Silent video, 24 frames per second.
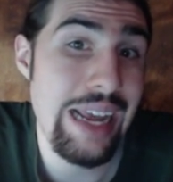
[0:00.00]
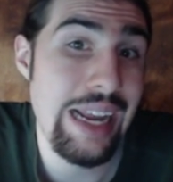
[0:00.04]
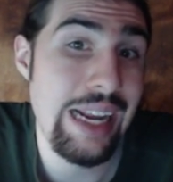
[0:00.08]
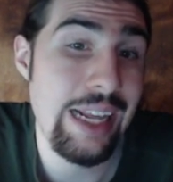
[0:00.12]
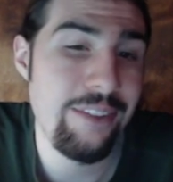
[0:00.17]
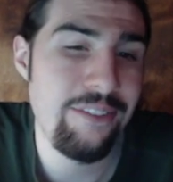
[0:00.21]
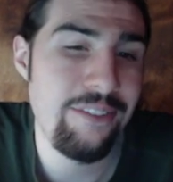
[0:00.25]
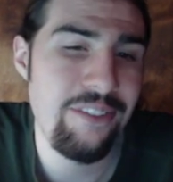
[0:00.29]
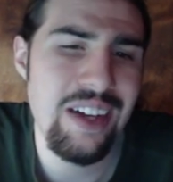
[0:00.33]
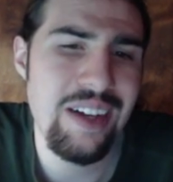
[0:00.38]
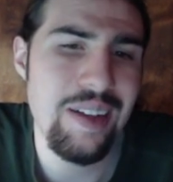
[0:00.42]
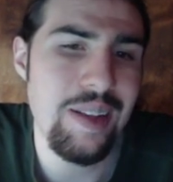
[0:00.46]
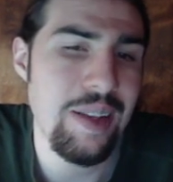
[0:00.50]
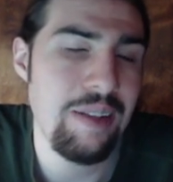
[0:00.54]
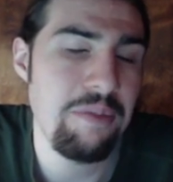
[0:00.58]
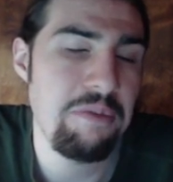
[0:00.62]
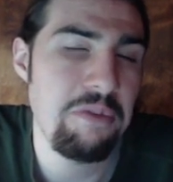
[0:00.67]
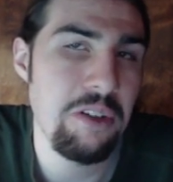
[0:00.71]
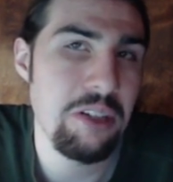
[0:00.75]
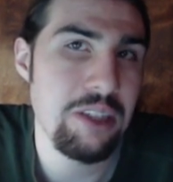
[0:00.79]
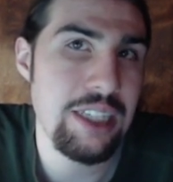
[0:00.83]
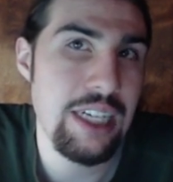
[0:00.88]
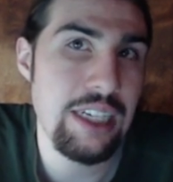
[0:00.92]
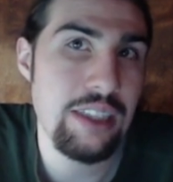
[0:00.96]
And I felt
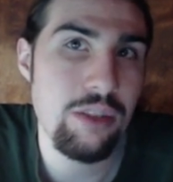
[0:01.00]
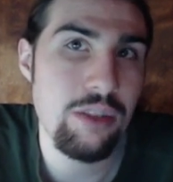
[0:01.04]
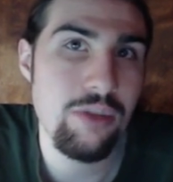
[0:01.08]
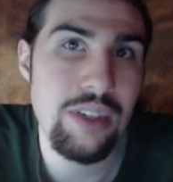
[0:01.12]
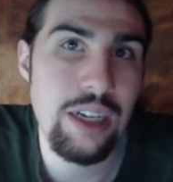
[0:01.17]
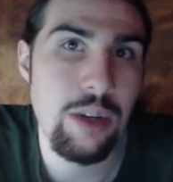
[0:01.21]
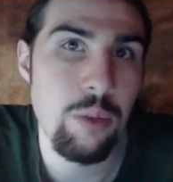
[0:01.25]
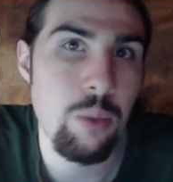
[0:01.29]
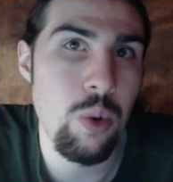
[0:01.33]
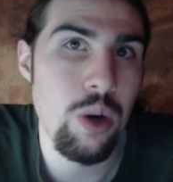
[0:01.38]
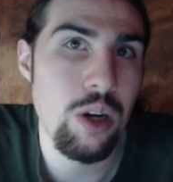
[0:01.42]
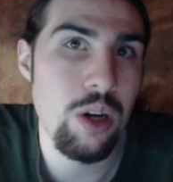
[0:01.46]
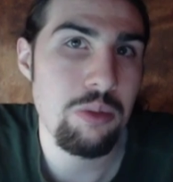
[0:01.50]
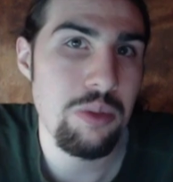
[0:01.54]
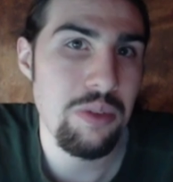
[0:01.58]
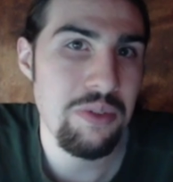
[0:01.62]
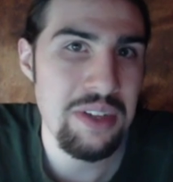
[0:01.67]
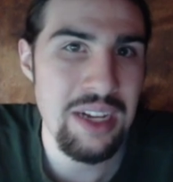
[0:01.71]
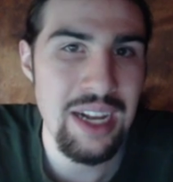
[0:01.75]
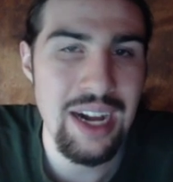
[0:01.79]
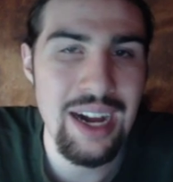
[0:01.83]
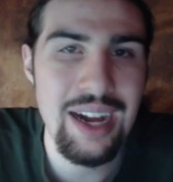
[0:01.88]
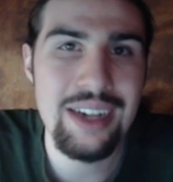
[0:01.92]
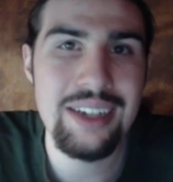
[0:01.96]
for Gen 3 it worked
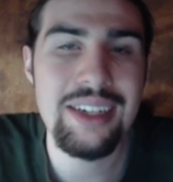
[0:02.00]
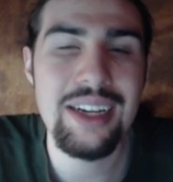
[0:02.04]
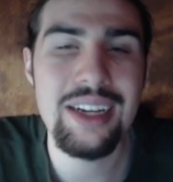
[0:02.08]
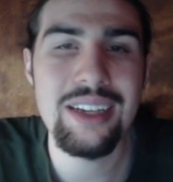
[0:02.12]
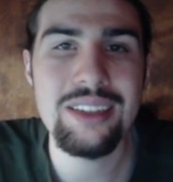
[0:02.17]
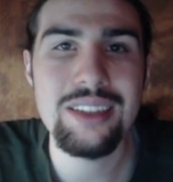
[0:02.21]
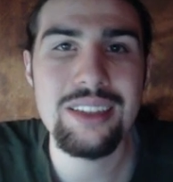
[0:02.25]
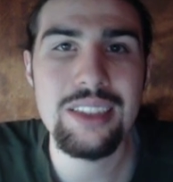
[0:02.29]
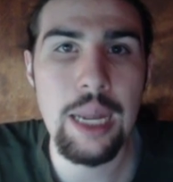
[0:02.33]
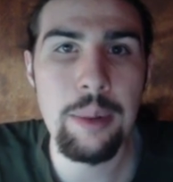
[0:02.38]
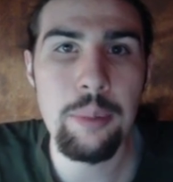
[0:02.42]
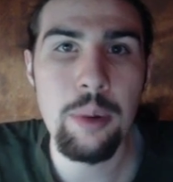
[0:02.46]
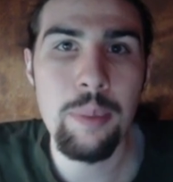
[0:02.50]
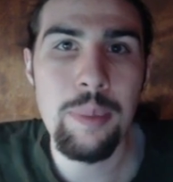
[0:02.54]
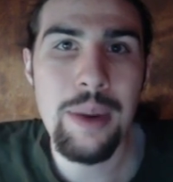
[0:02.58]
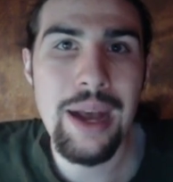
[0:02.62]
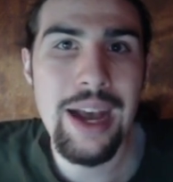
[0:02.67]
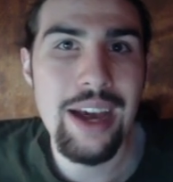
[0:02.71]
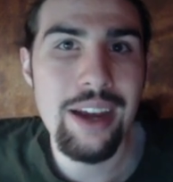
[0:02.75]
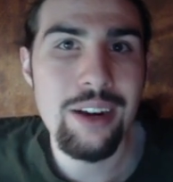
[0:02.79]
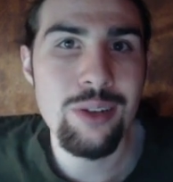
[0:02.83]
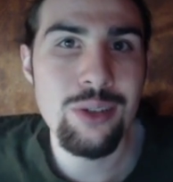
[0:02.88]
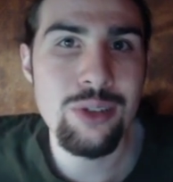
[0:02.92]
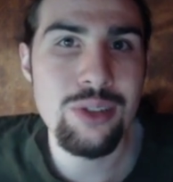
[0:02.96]
with contests, double
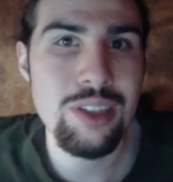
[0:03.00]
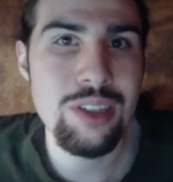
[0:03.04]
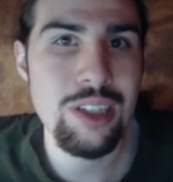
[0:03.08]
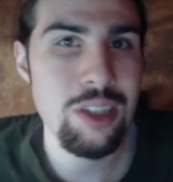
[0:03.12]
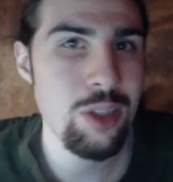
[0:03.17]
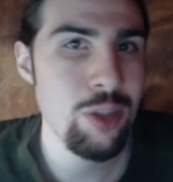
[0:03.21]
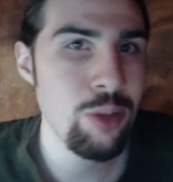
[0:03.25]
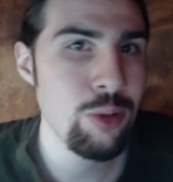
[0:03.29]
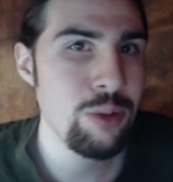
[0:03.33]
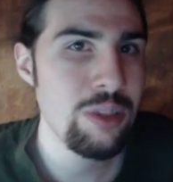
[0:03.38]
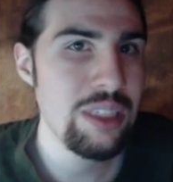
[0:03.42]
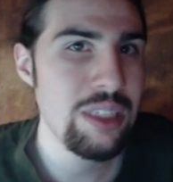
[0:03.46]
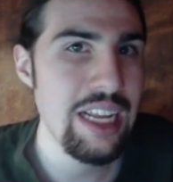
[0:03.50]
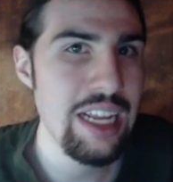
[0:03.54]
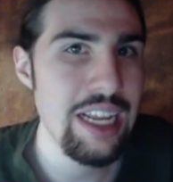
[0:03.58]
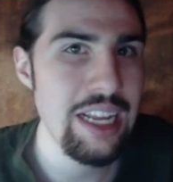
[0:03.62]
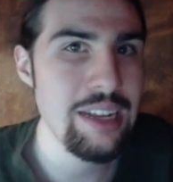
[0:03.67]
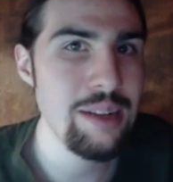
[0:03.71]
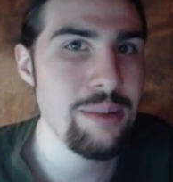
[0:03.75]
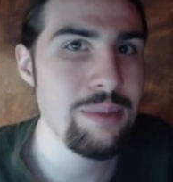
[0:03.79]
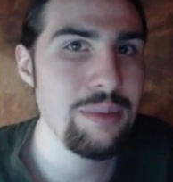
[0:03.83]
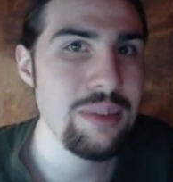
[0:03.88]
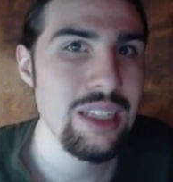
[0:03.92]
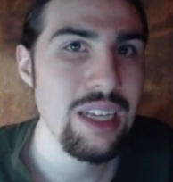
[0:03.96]
battles, the two
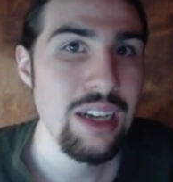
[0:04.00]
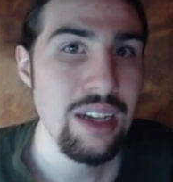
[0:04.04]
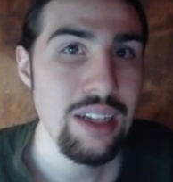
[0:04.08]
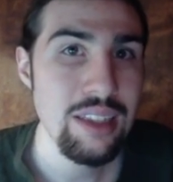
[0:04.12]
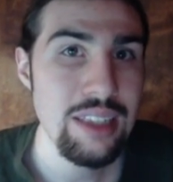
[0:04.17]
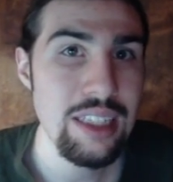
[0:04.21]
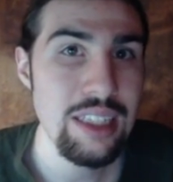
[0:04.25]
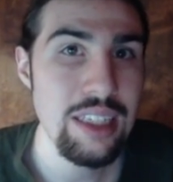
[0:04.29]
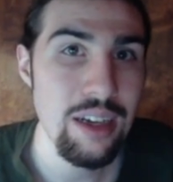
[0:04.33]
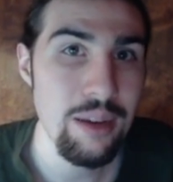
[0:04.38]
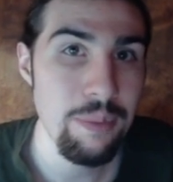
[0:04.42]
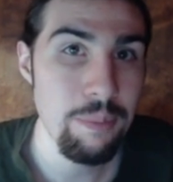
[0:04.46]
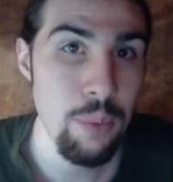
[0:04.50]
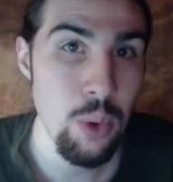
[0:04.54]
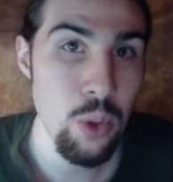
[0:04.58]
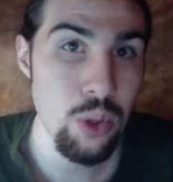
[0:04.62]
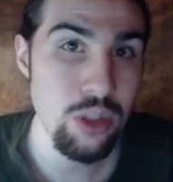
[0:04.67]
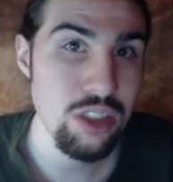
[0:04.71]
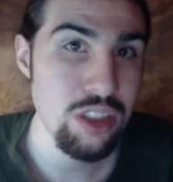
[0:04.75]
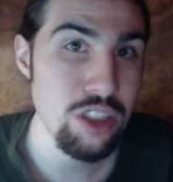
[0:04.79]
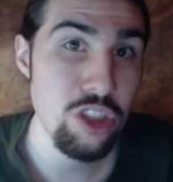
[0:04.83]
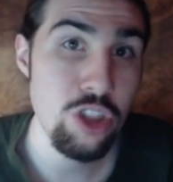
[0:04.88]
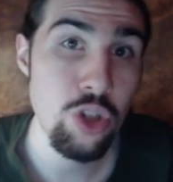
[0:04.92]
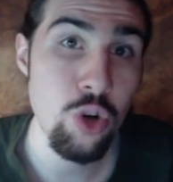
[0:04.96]
teams, the
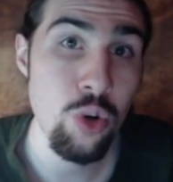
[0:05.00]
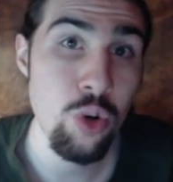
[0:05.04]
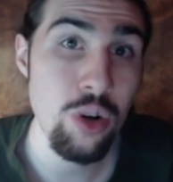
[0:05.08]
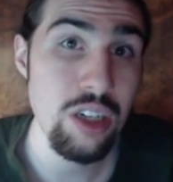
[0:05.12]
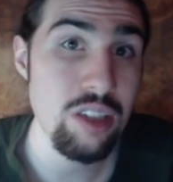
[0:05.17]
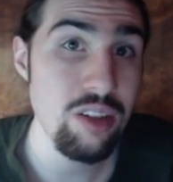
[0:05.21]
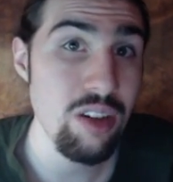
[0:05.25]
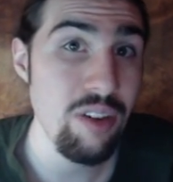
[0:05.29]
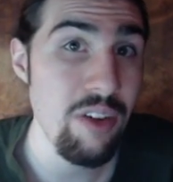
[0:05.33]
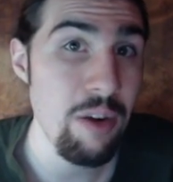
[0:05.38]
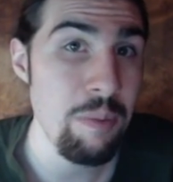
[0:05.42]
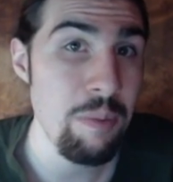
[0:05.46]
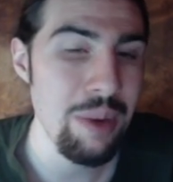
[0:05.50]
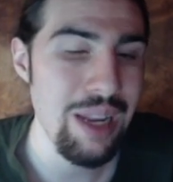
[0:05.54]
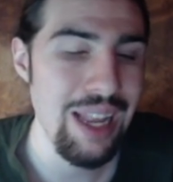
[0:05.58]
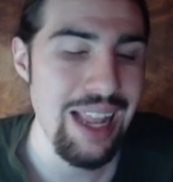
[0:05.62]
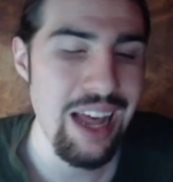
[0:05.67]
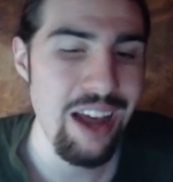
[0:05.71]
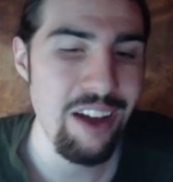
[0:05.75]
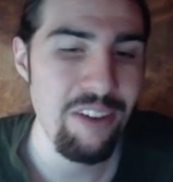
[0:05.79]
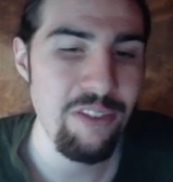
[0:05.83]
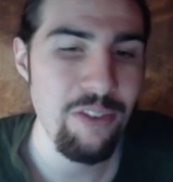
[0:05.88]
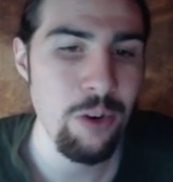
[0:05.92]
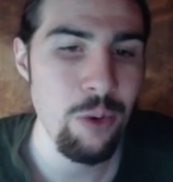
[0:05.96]
more story-driven
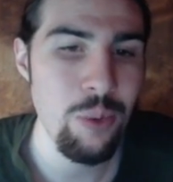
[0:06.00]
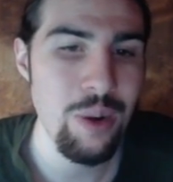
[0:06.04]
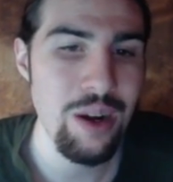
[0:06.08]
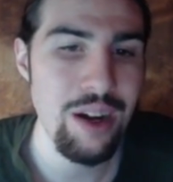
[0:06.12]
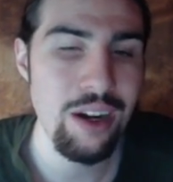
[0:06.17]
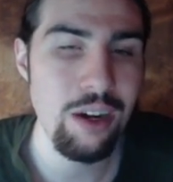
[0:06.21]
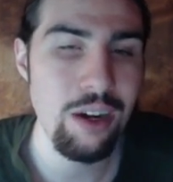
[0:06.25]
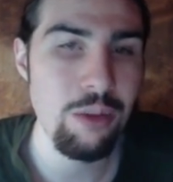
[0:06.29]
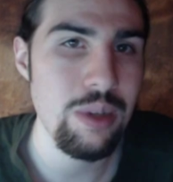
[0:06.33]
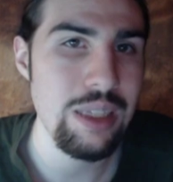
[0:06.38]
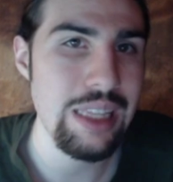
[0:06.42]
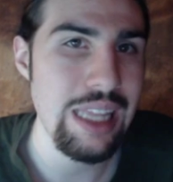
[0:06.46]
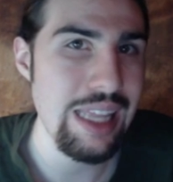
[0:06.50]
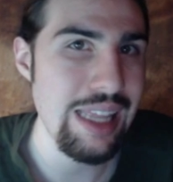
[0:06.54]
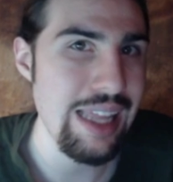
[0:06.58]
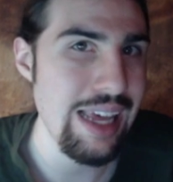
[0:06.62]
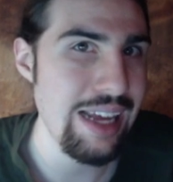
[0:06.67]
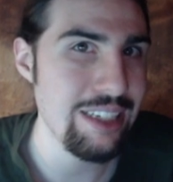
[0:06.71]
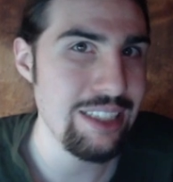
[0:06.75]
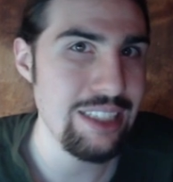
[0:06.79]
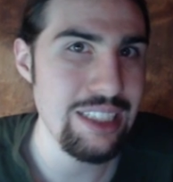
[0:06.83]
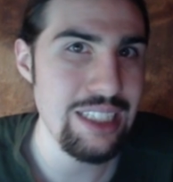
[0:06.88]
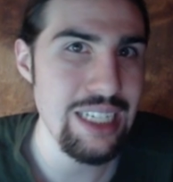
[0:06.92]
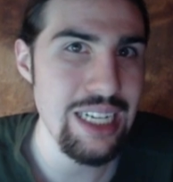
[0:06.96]
plot for one with the
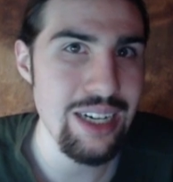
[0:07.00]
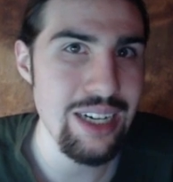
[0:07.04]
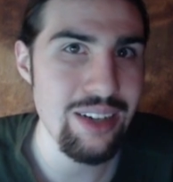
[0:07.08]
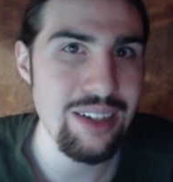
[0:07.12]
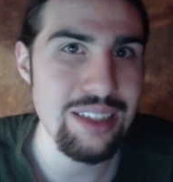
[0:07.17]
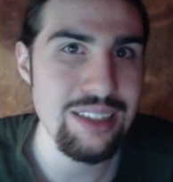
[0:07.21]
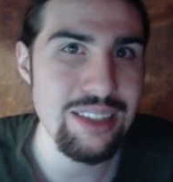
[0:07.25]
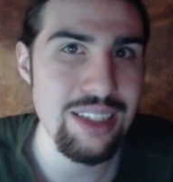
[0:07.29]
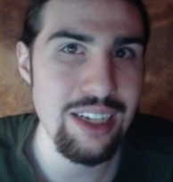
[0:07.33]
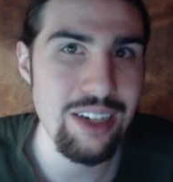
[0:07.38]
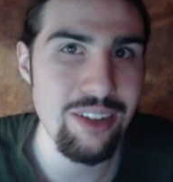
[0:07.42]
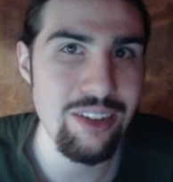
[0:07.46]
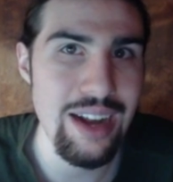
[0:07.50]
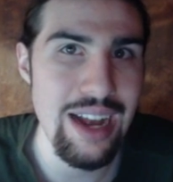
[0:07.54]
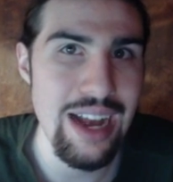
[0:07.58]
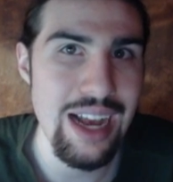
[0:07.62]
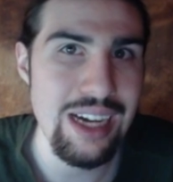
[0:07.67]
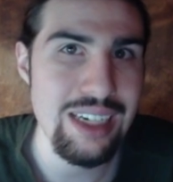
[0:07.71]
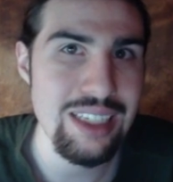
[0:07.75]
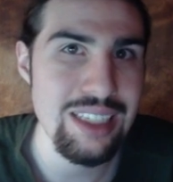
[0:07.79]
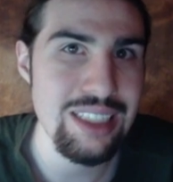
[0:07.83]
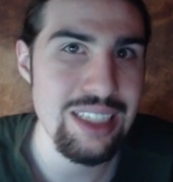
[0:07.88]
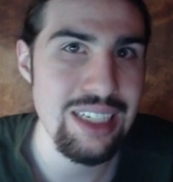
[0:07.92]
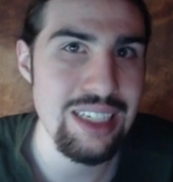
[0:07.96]
legendaries
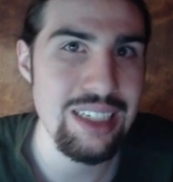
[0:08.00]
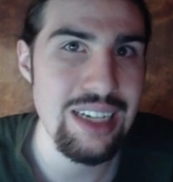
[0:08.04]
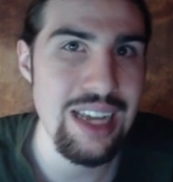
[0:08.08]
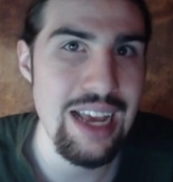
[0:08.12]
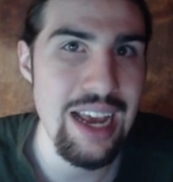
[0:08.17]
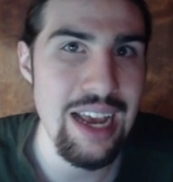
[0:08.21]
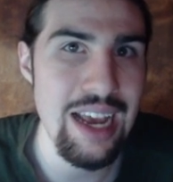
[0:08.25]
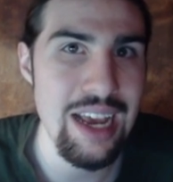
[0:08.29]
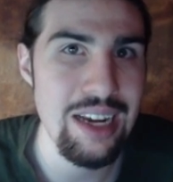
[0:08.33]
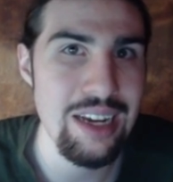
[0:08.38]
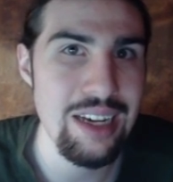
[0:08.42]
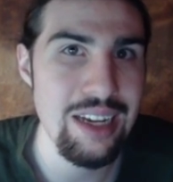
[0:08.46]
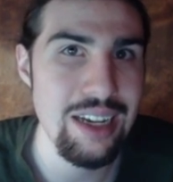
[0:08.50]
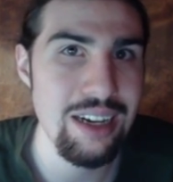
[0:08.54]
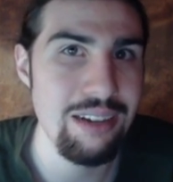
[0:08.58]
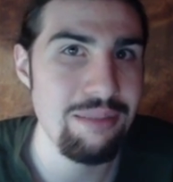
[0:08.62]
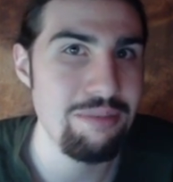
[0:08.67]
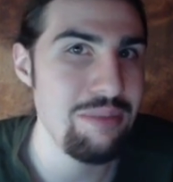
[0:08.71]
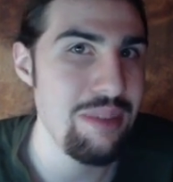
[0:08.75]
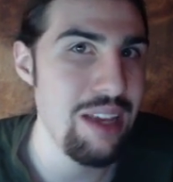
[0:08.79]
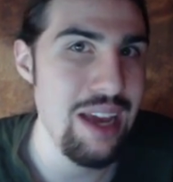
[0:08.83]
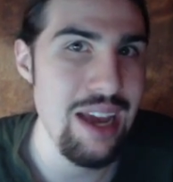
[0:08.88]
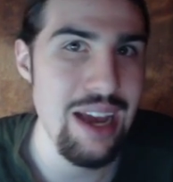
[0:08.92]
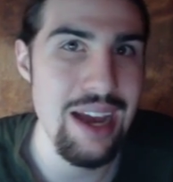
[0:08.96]
interaction, and
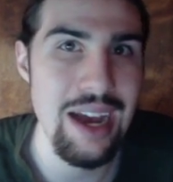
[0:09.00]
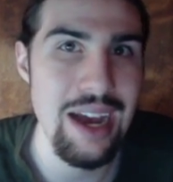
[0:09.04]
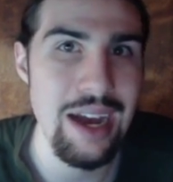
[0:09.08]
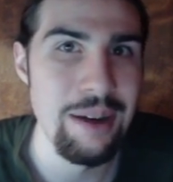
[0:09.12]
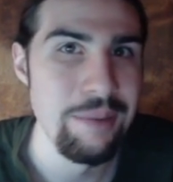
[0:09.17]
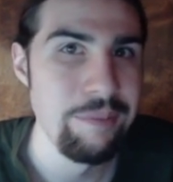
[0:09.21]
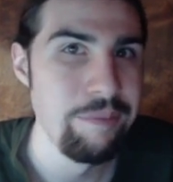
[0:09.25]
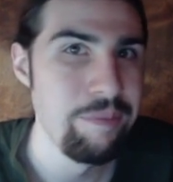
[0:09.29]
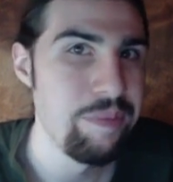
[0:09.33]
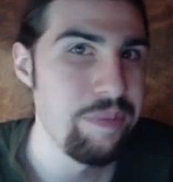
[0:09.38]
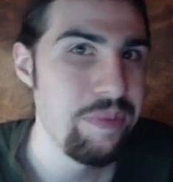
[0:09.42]
yeah.